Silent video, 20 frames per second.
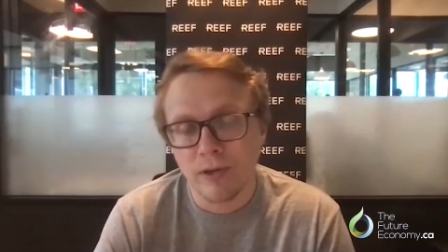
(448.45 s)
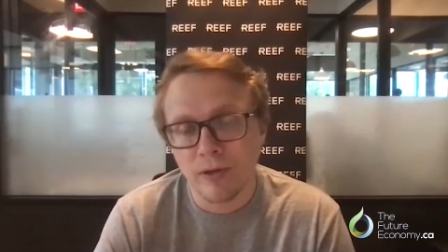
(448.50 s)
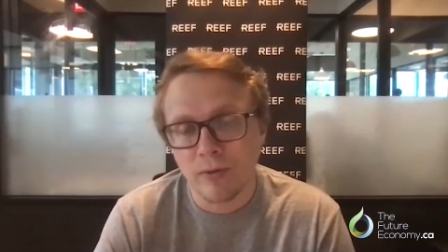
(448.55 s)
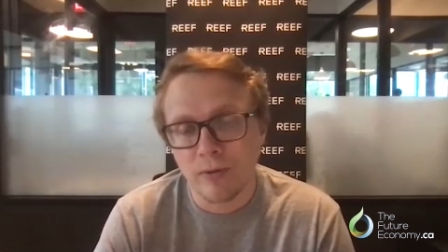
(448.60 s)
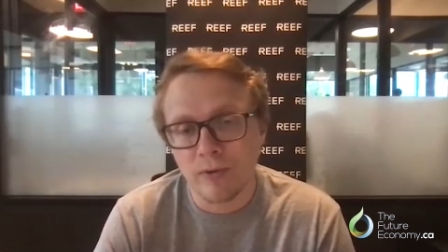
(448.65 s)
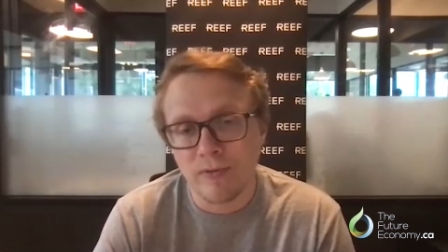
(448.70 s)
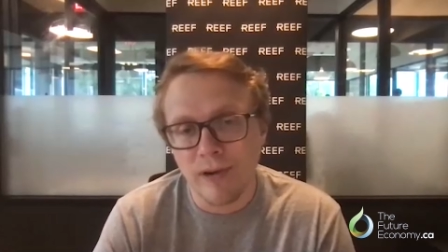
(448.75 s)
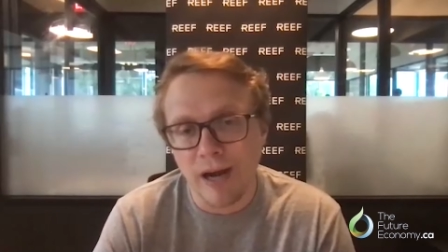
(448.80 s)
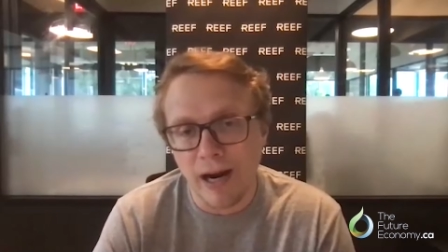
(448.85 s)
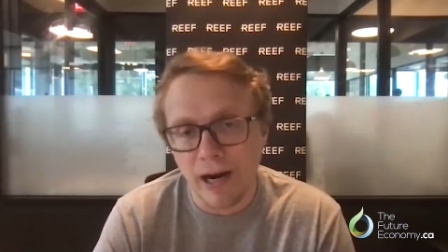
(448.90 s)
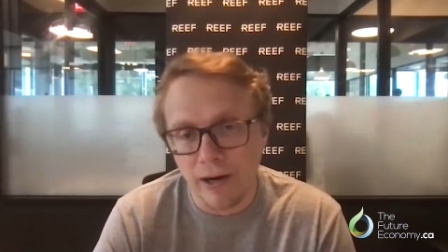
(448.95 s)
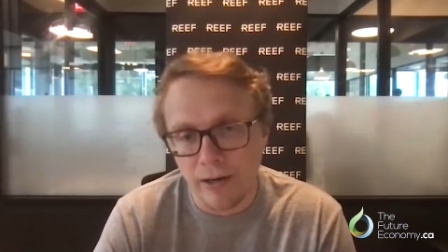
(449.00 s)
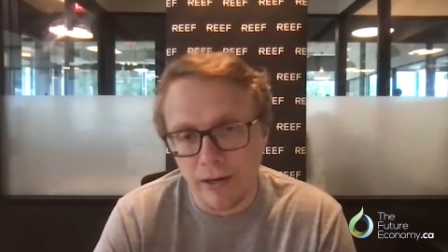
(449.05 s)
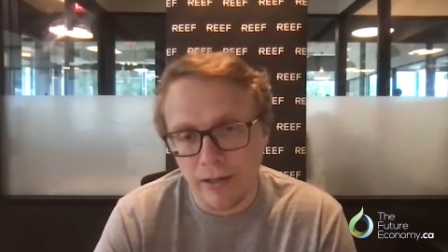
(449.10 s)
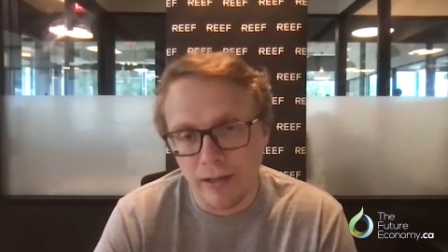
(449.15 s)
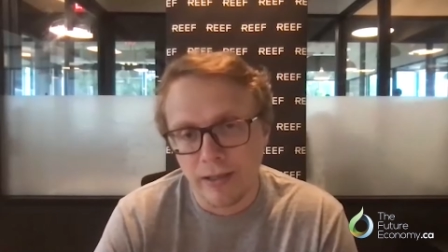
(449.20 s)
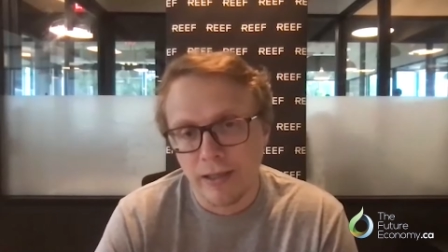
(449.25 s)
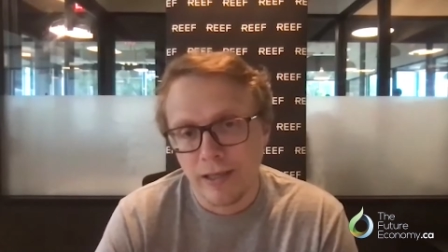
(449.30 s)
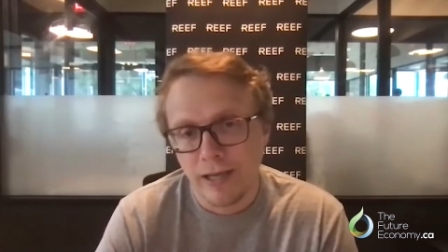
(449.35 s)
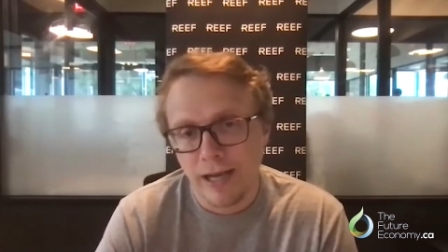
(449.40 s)
and we've
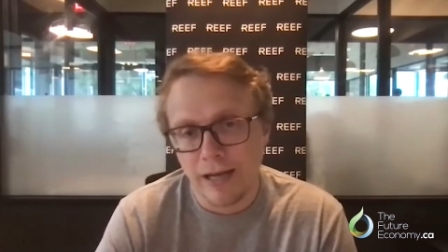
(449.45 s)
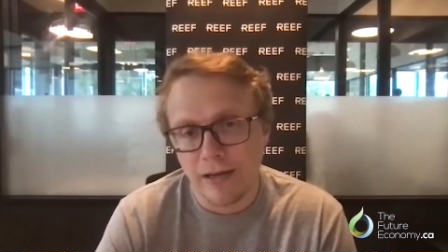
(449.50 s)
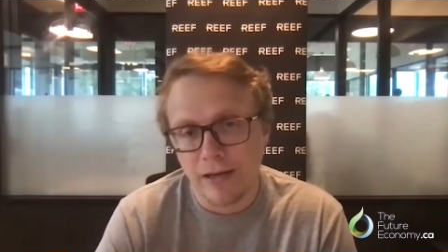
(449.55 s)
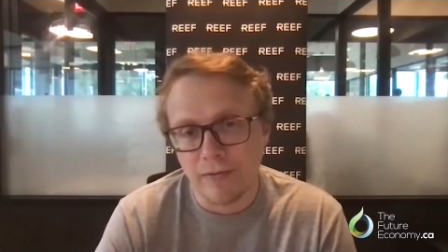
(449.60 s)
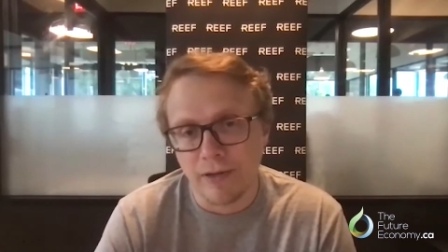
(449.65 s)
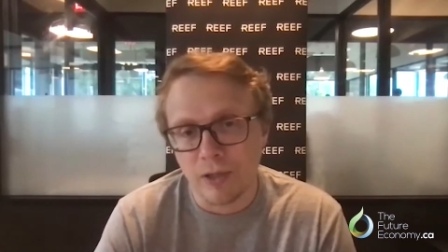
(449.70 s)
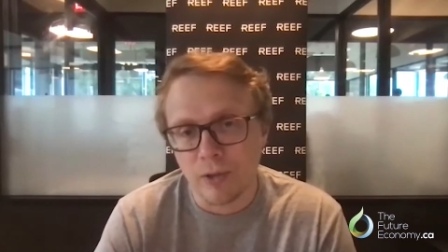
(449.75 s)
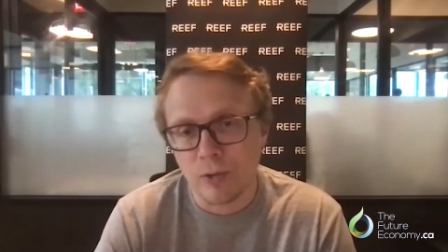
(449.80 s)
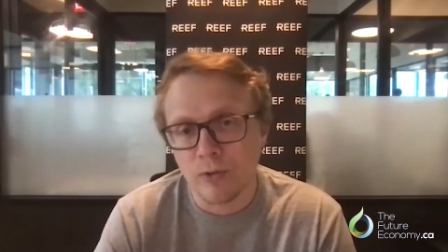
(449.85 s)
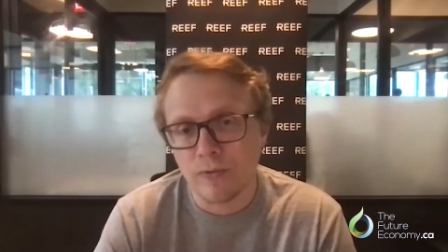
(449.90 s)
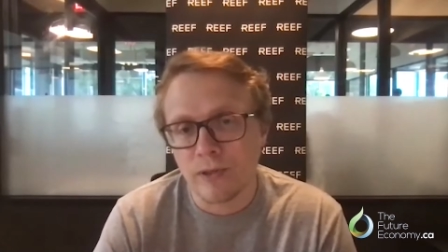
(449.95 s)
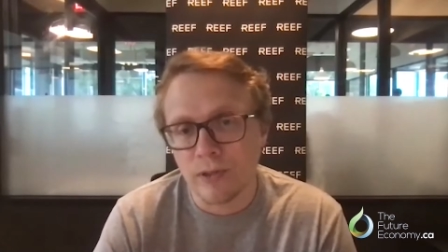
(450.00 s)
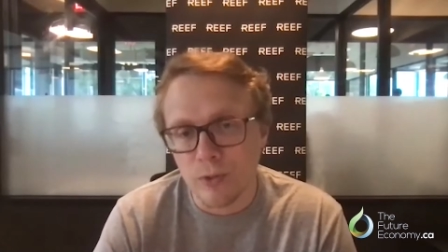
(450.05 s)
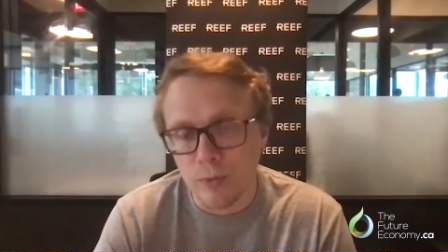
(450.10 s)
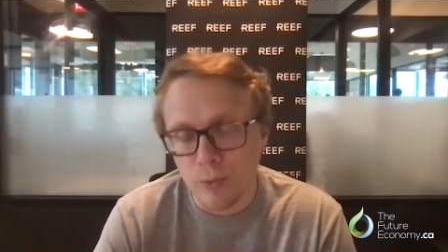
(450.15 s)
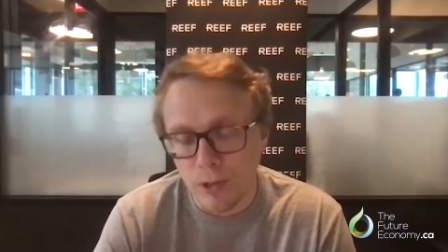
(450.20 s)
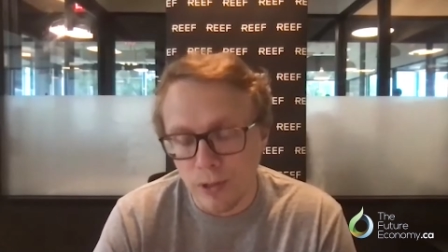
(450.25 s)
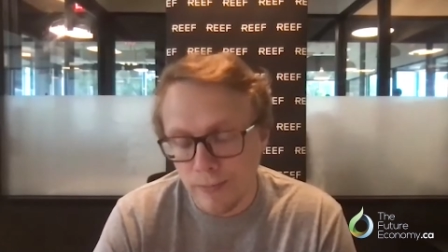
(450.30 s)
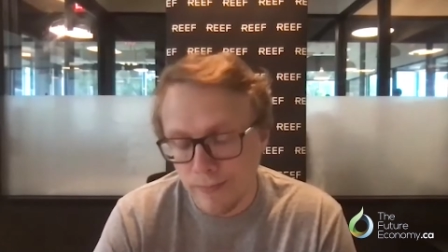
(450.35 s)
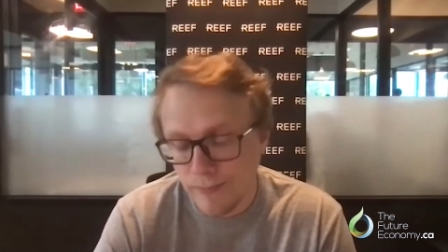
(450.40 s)
hired out of Vancouver as
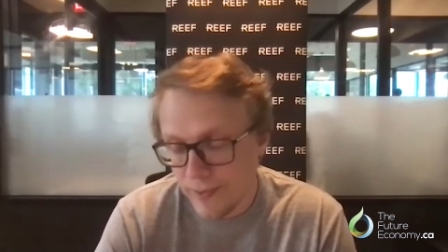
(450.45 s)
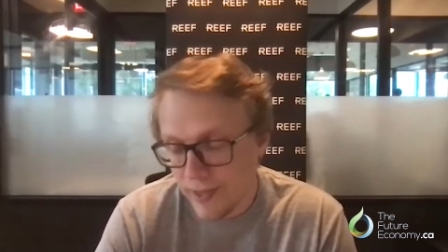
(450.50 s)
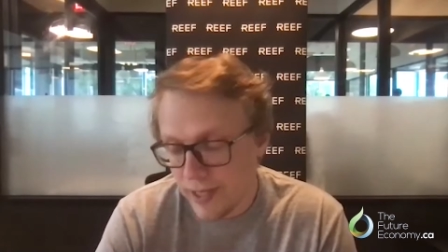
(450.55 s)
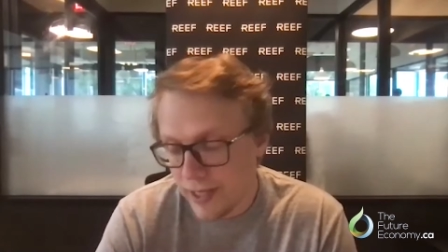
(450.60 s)
well.